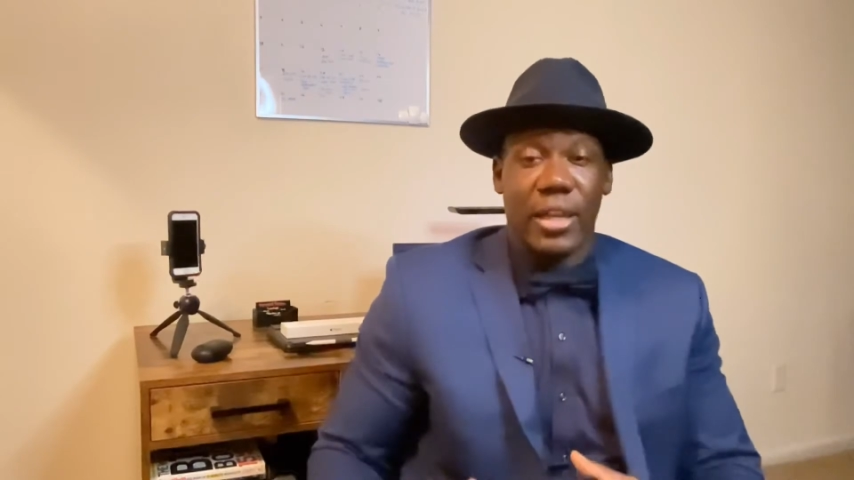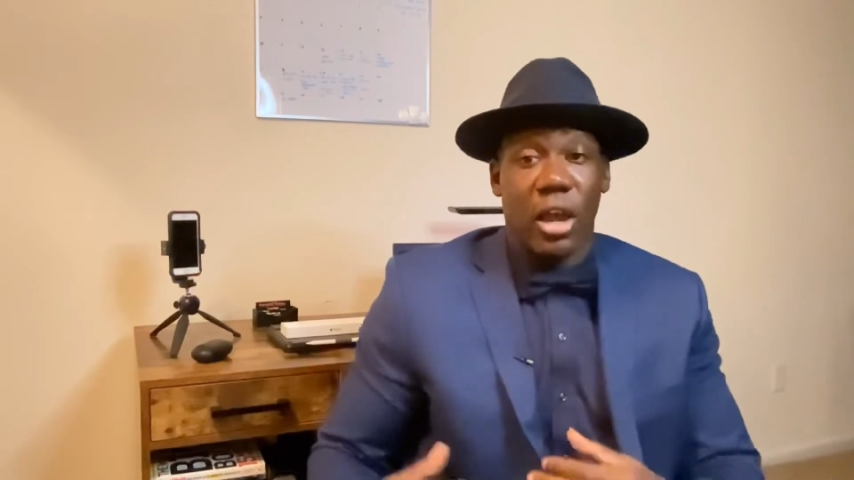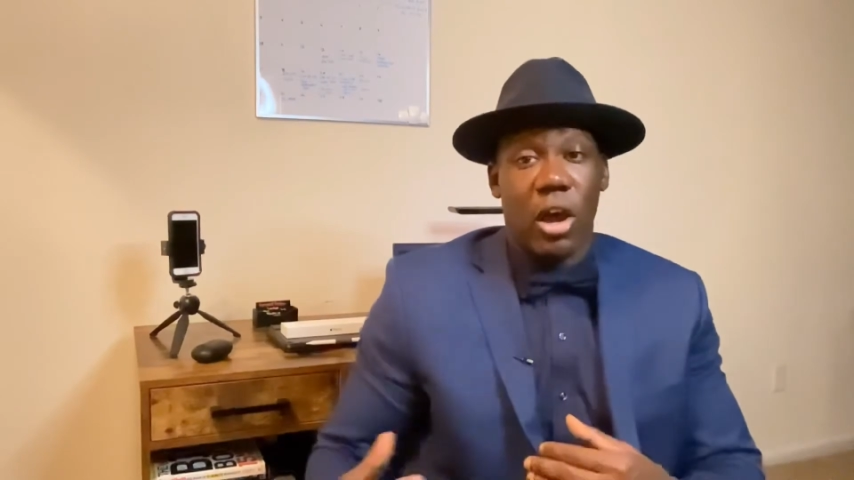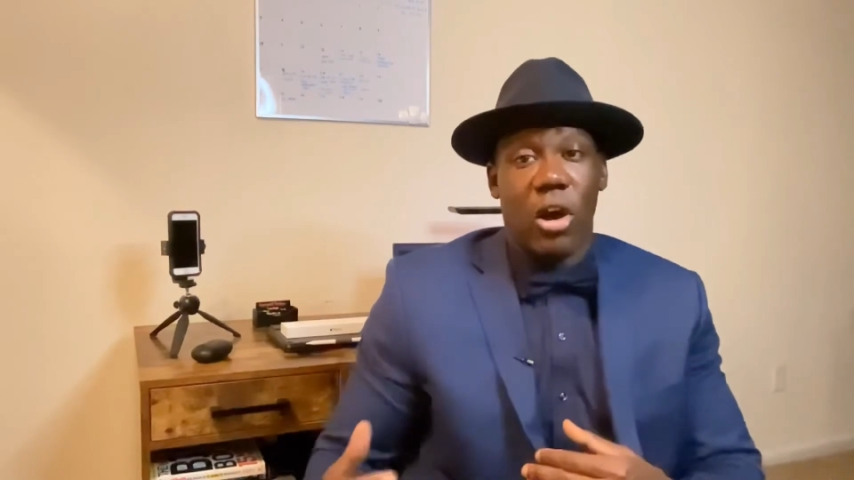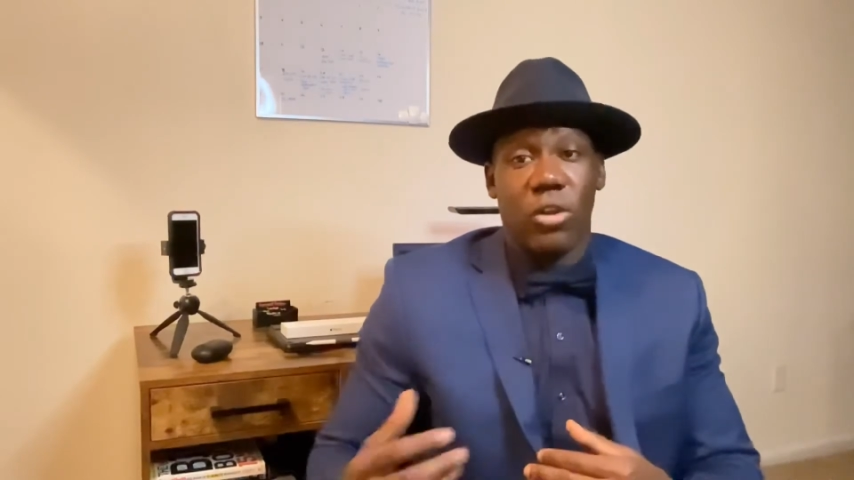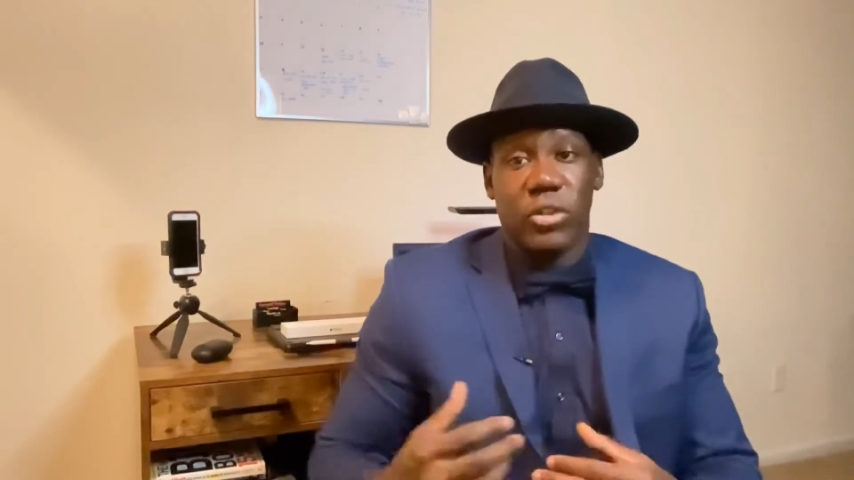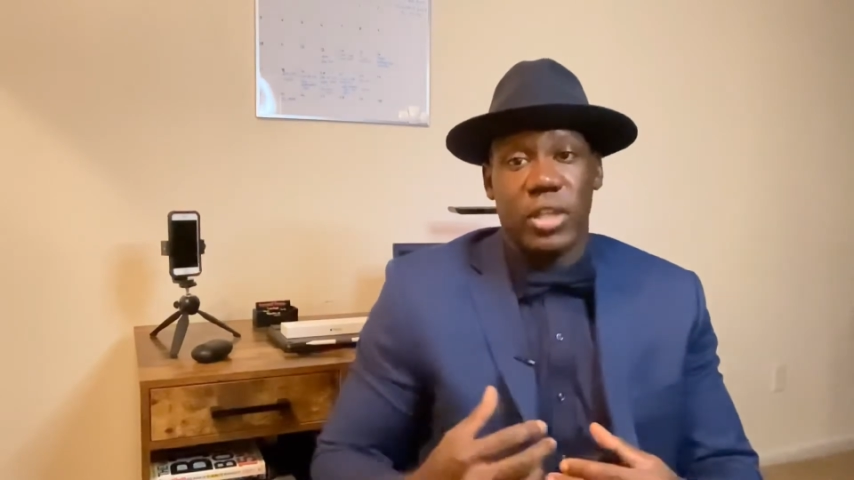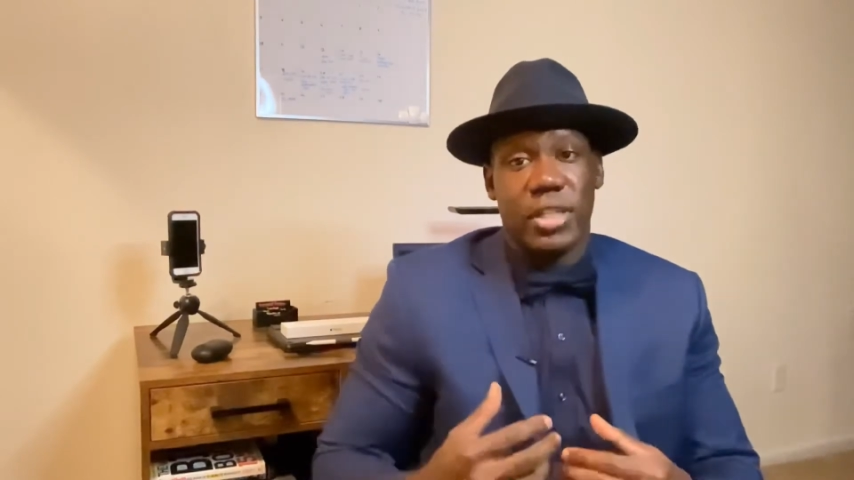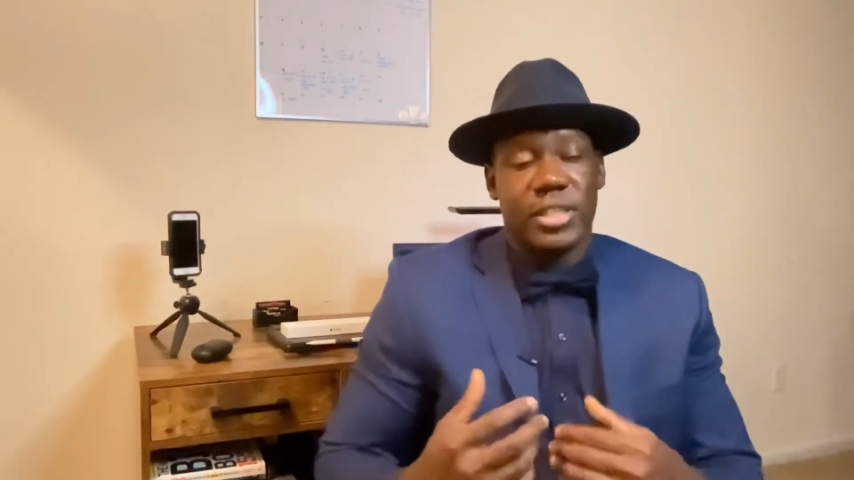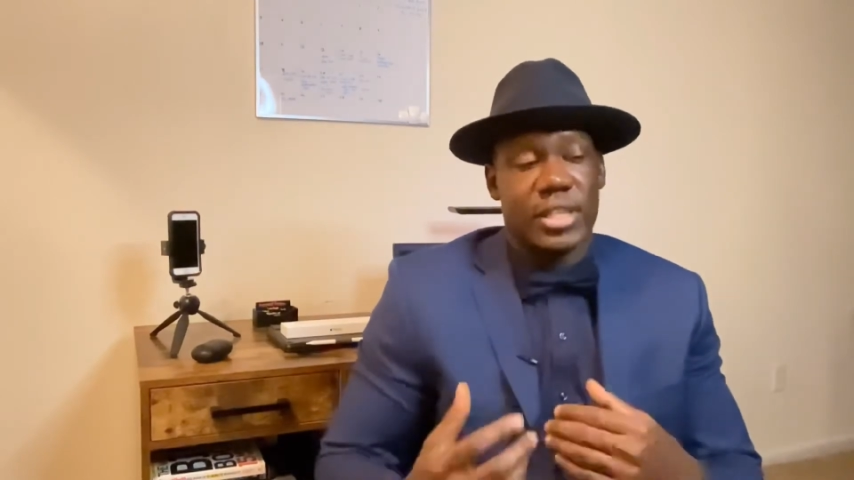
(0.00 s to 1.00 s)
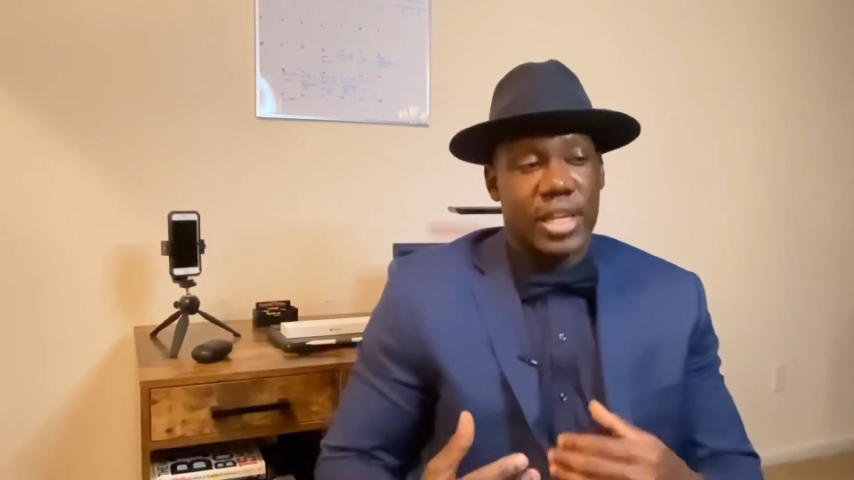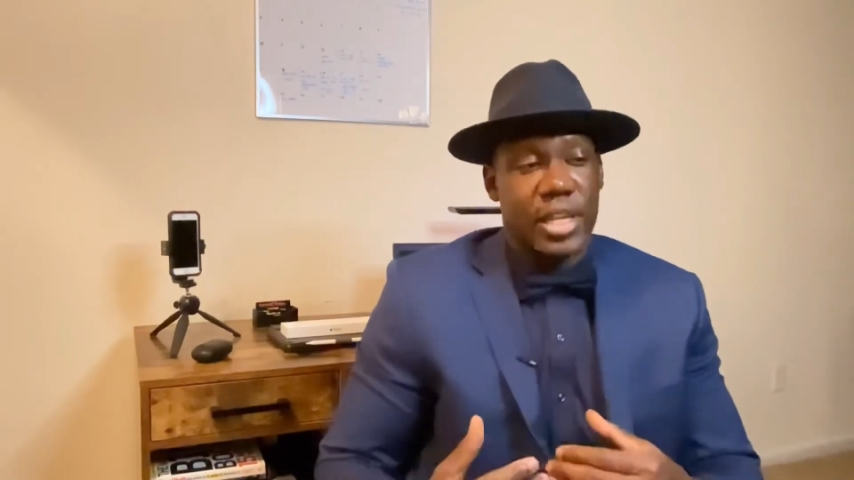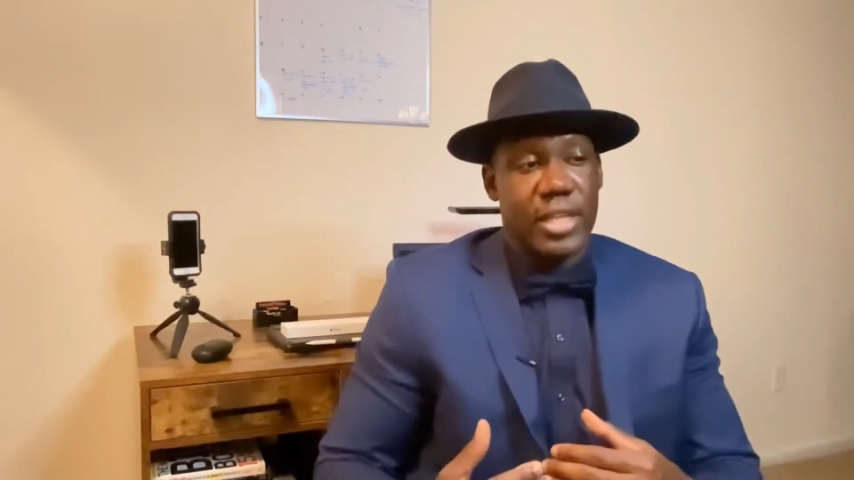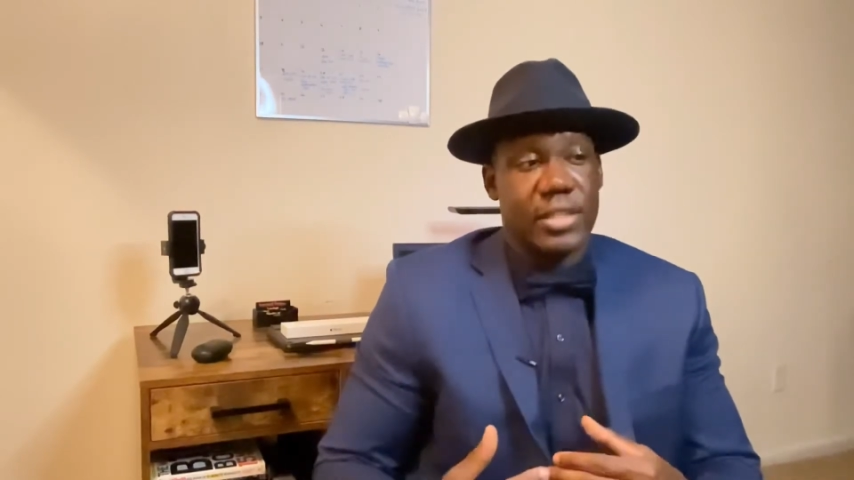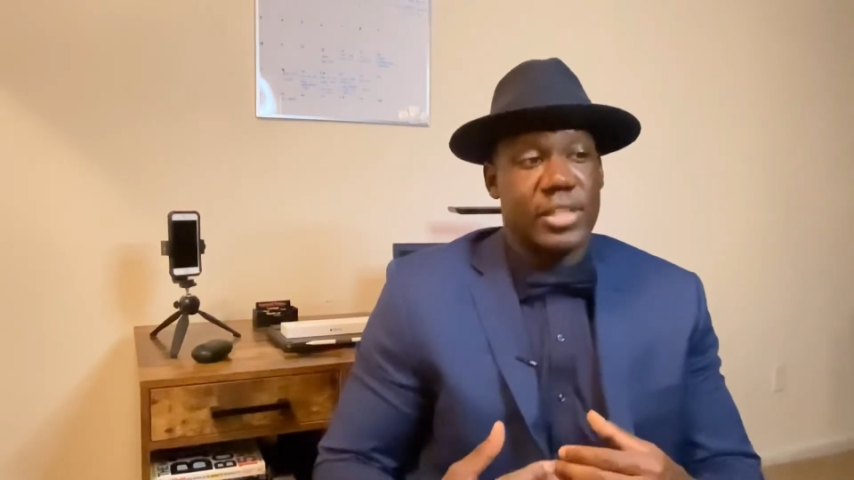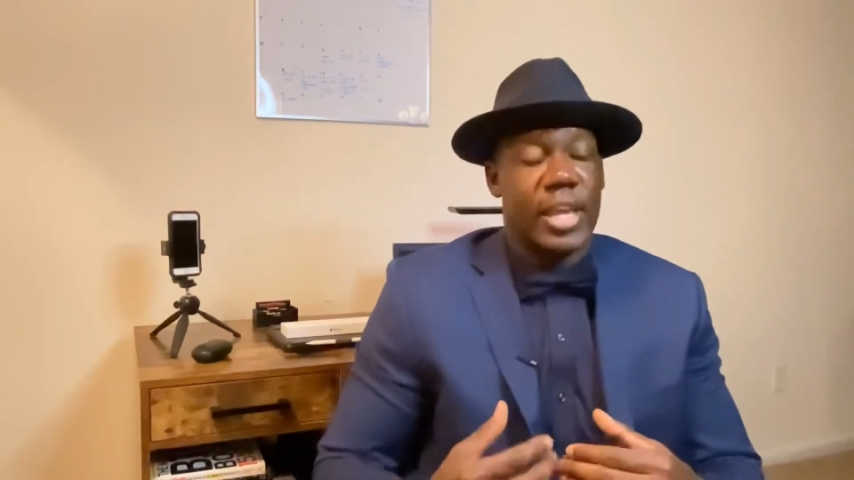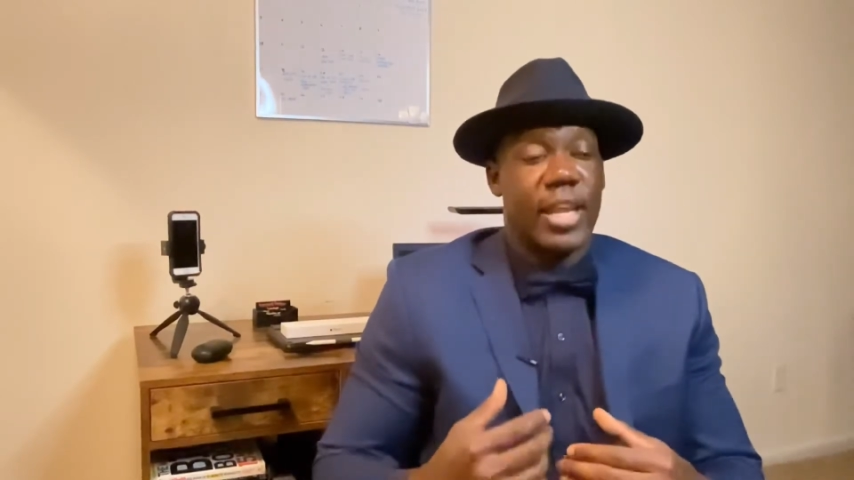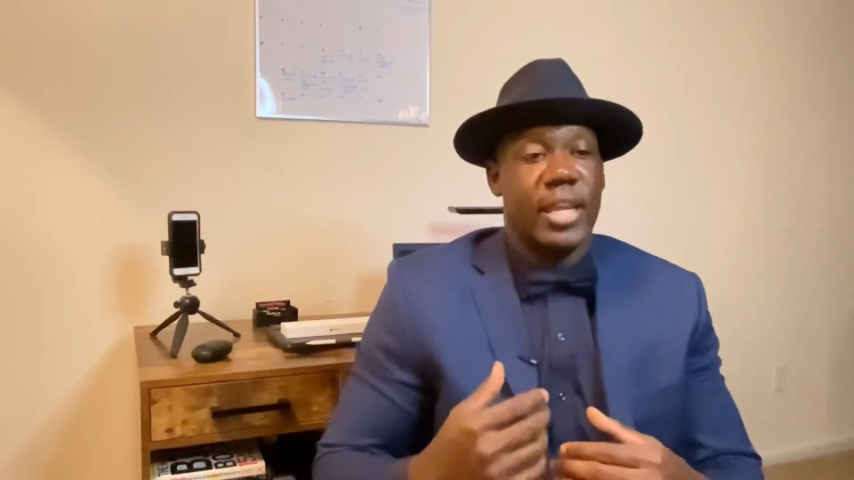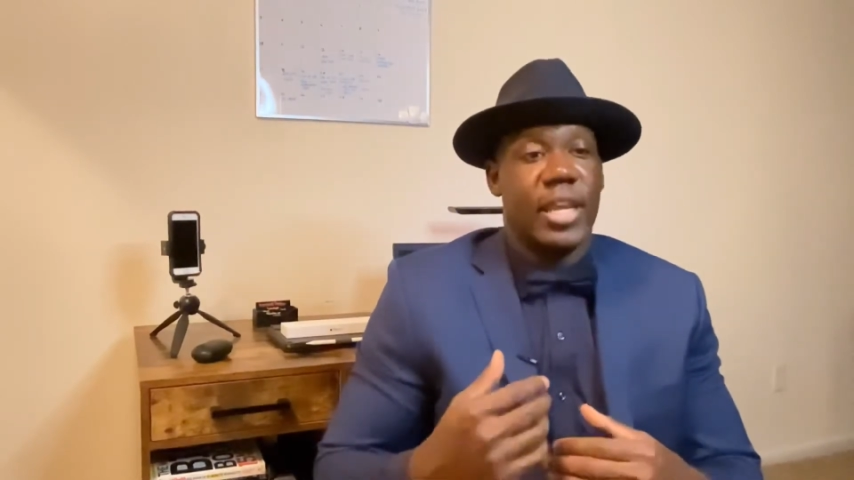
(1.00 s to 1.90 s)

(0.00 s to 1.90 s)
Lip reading: all these things, and